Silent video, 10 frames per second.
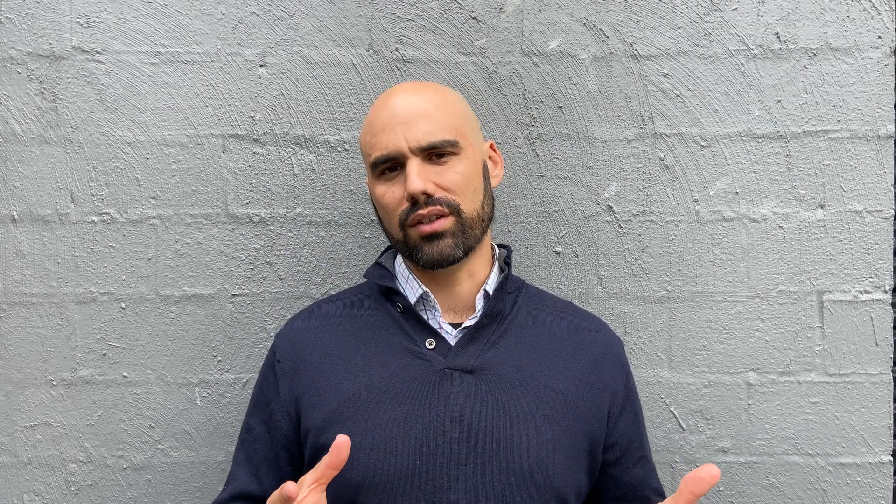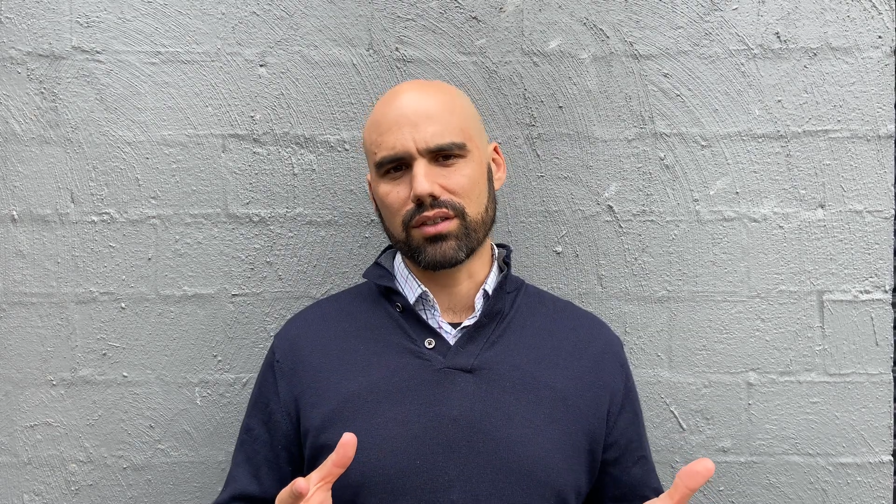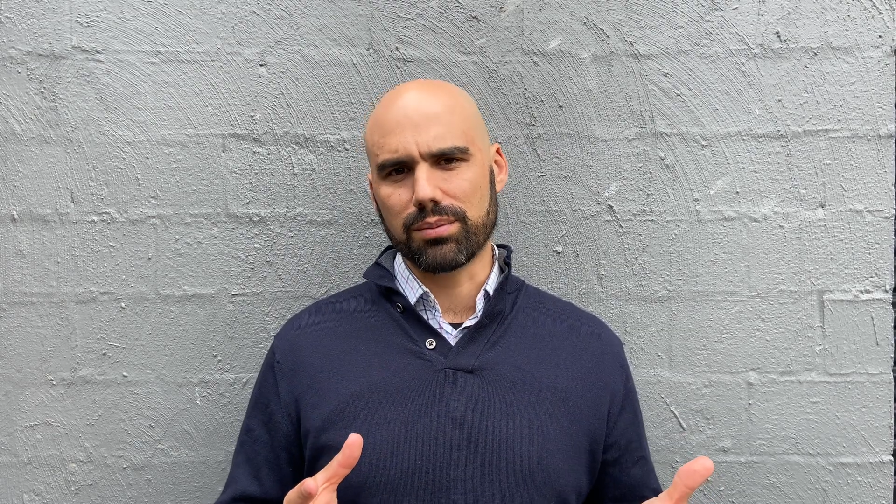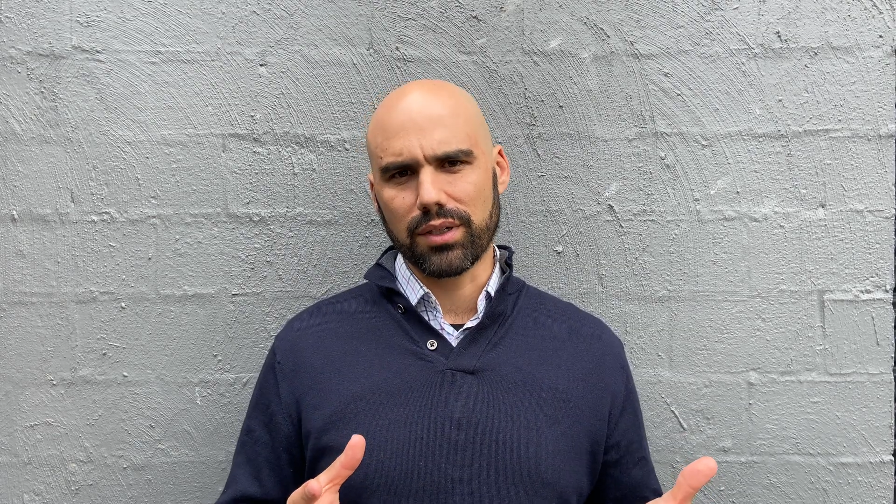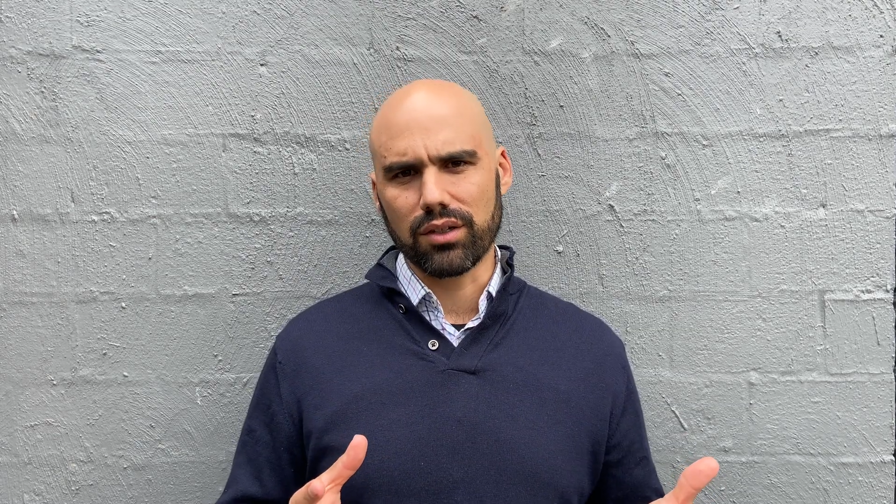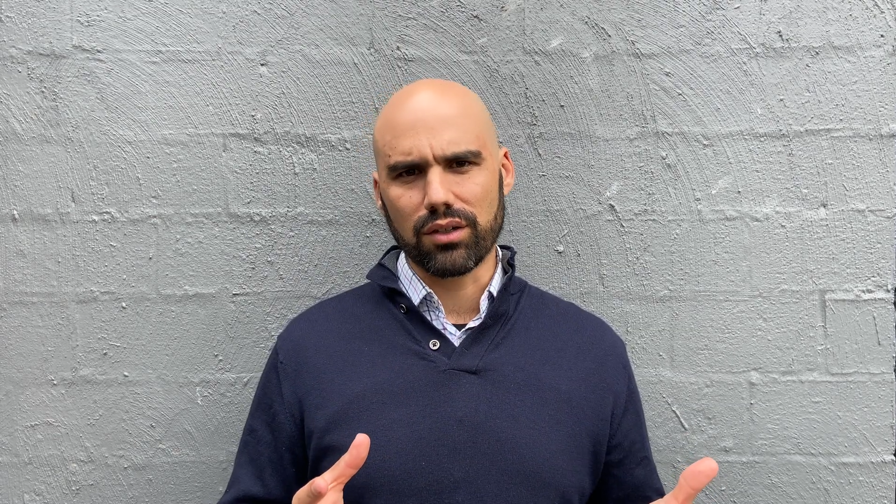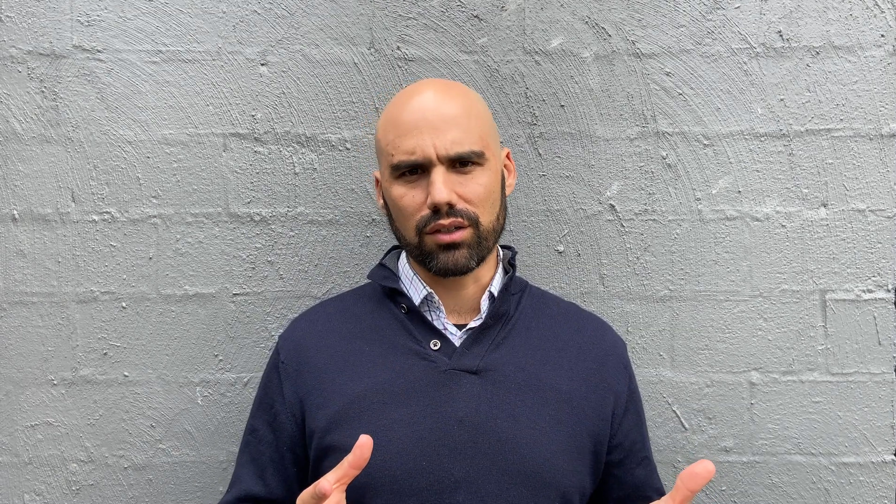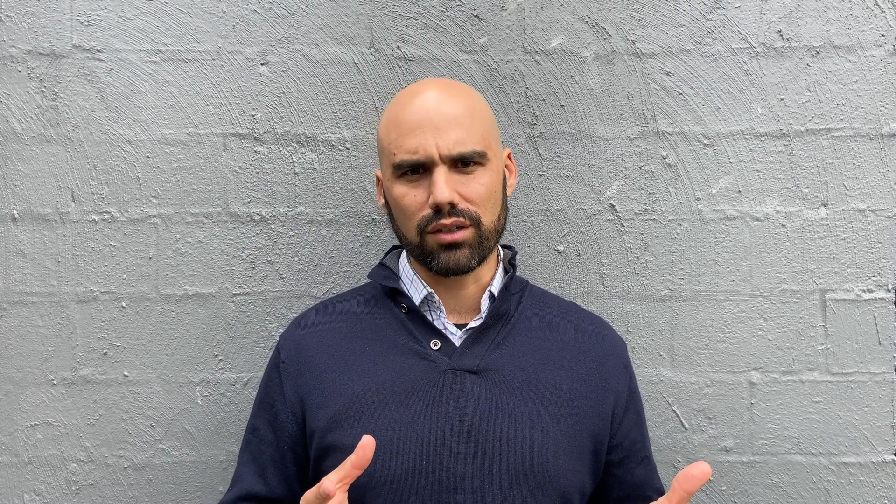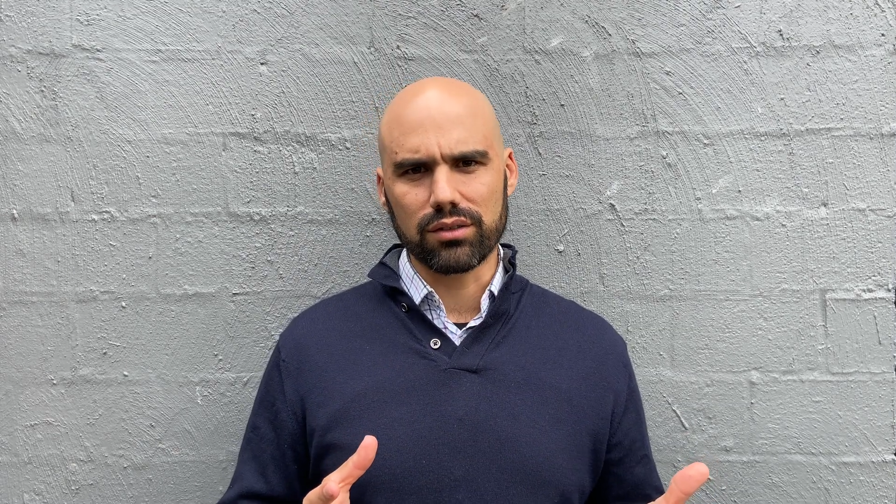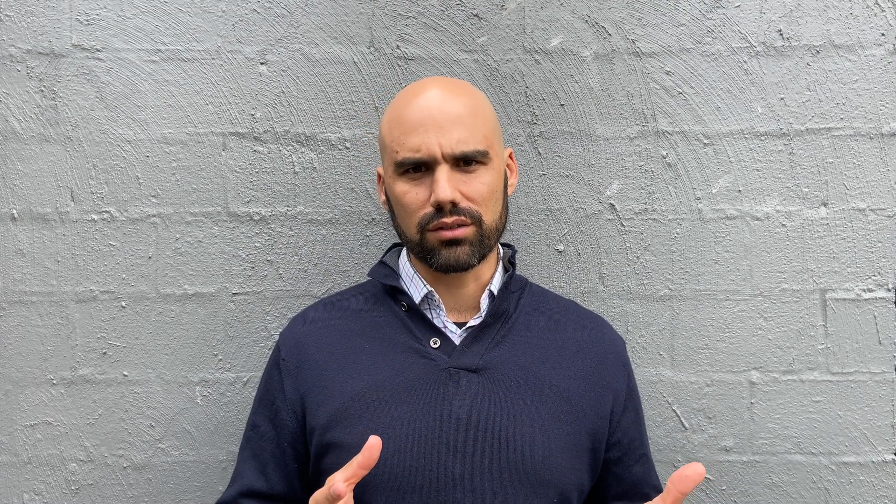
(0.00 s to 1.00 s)
that's been going
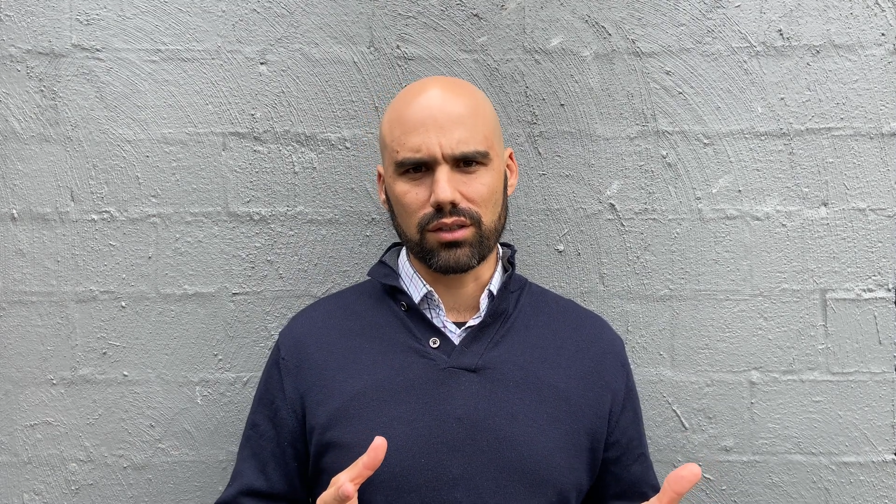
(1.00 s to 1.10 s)
on